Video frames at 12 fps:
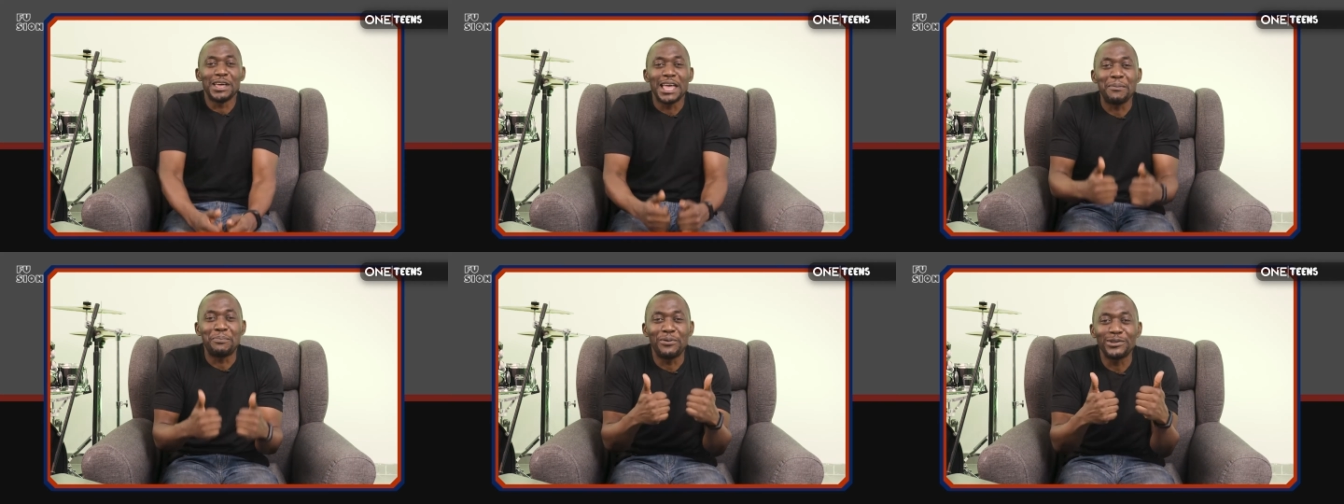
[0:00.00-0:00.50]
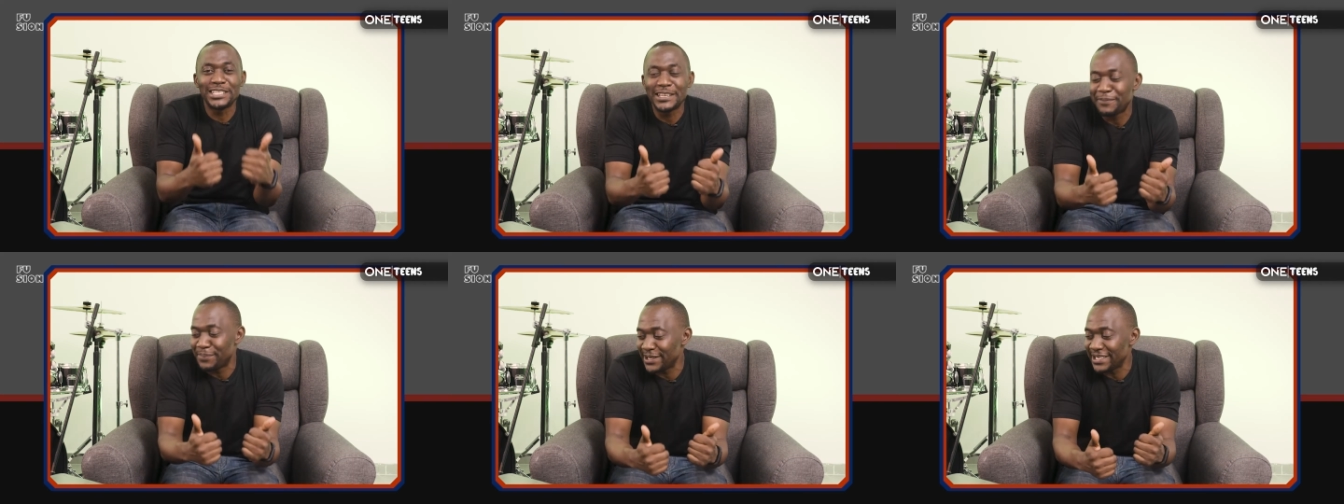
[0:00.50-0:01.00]
a
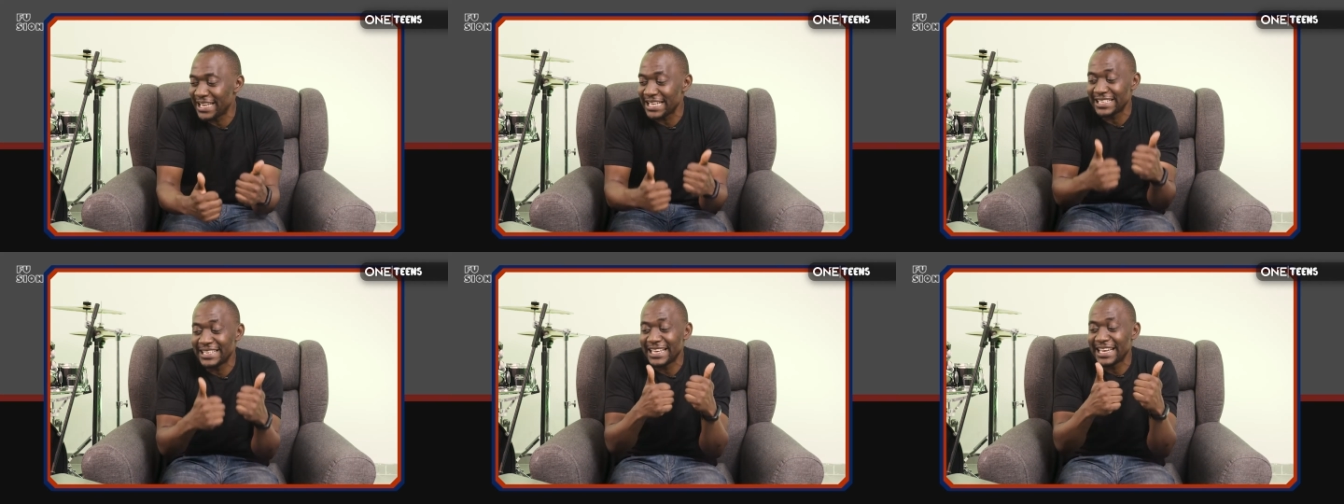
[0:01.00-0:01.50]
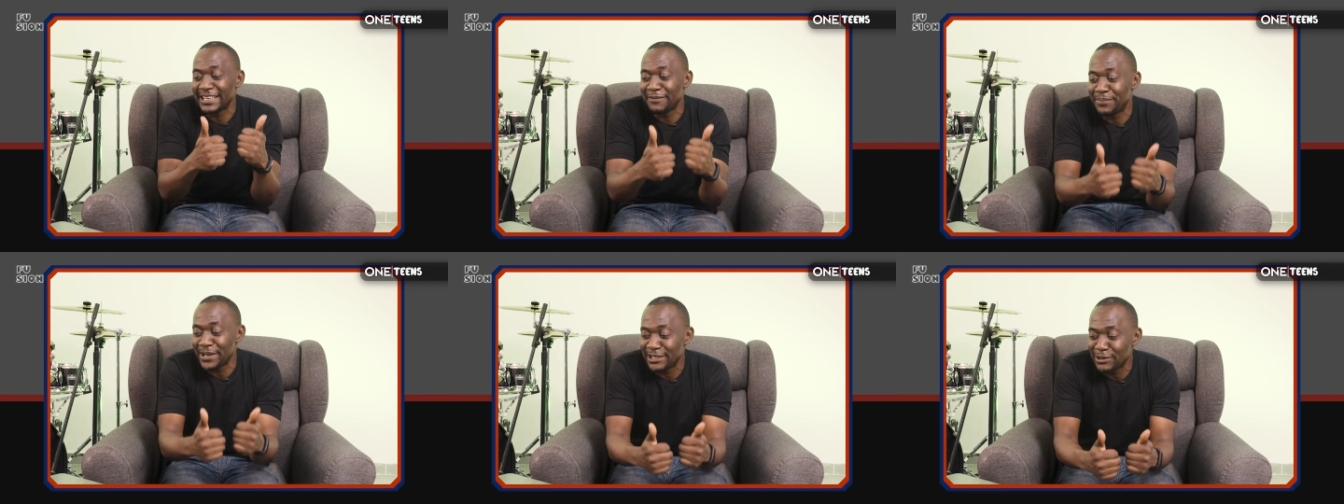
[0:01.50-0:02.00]
positive person, that's a negative
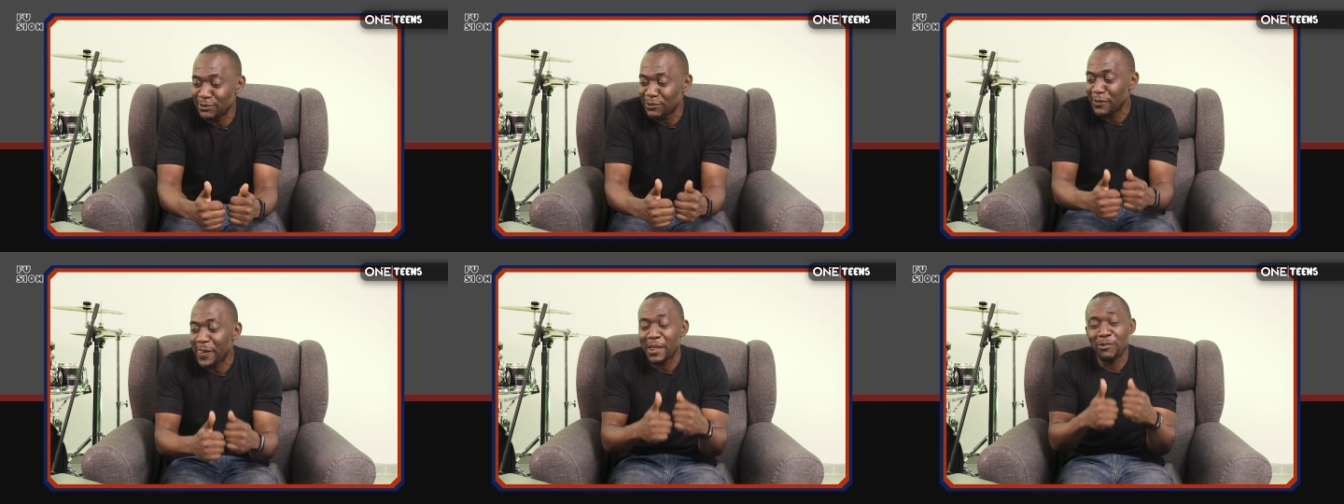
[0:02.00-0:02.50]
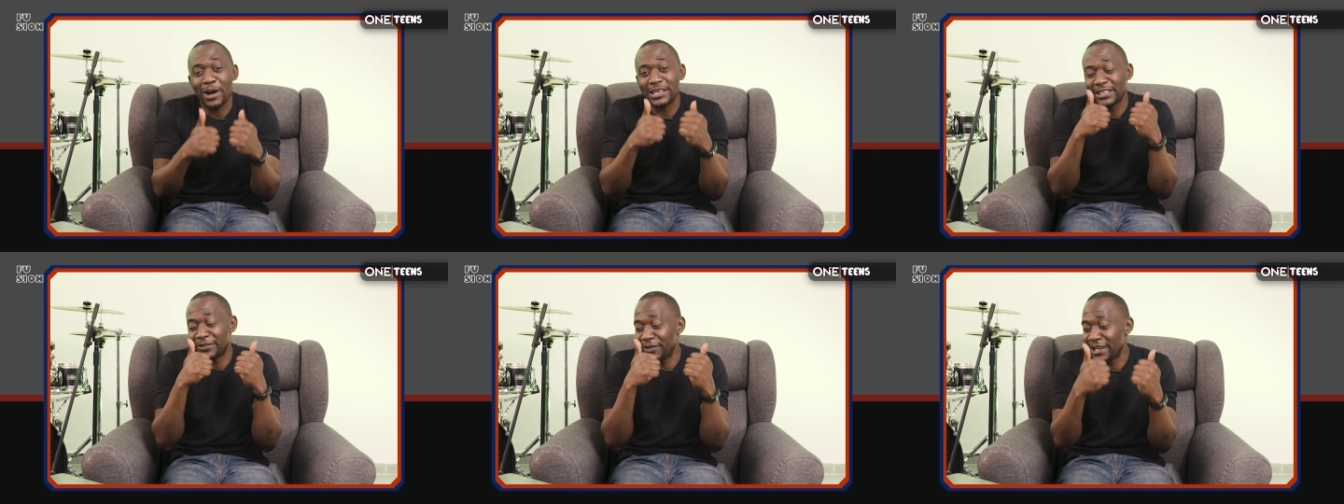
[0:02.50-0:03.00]
person, no. Once
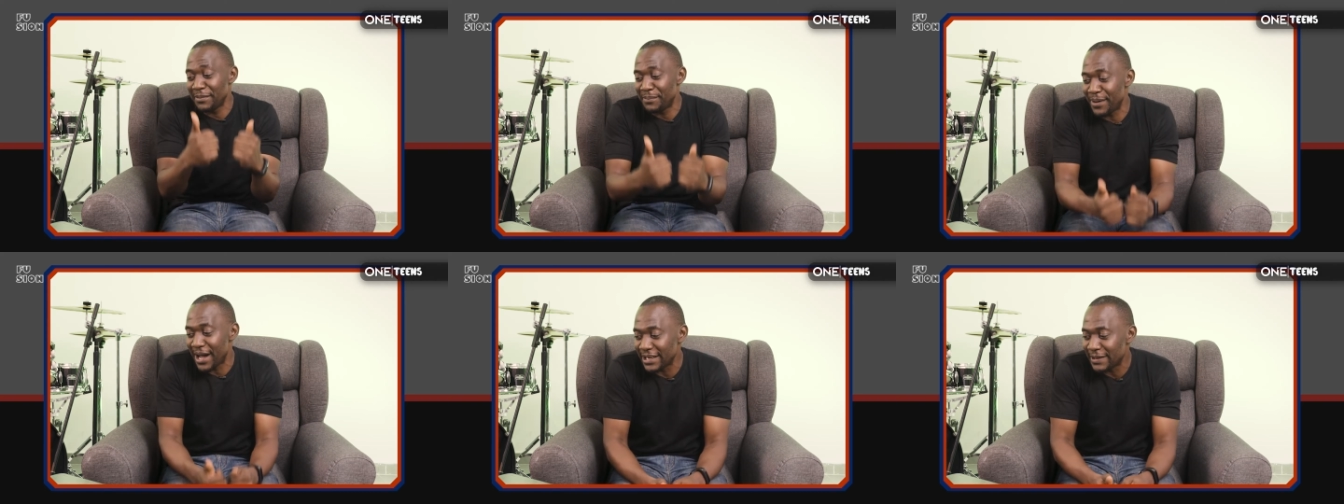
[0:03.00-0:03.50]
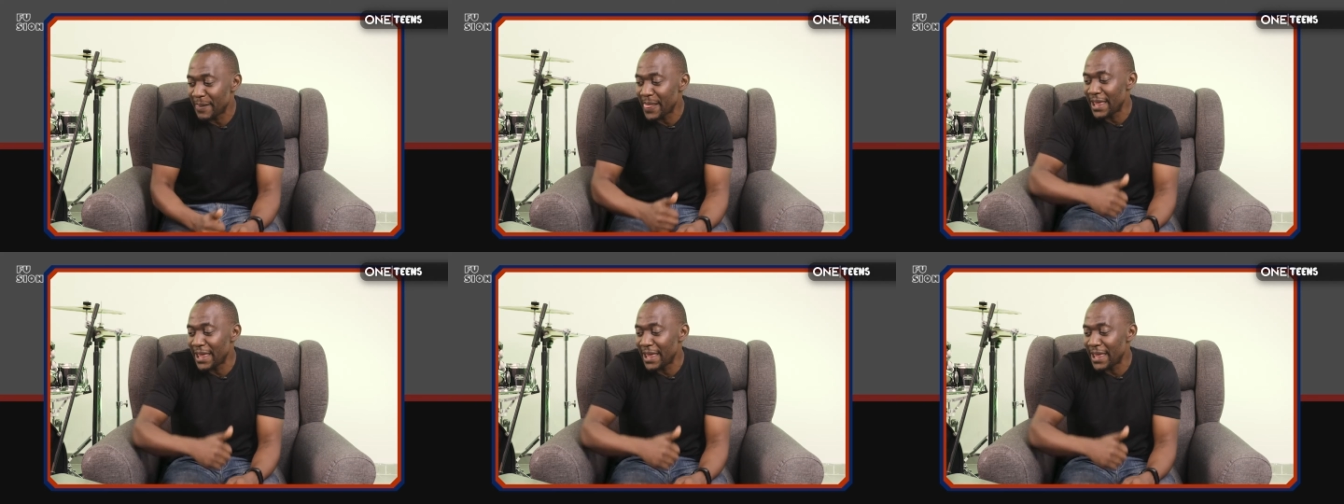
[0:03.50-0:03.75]
he's feeling bad,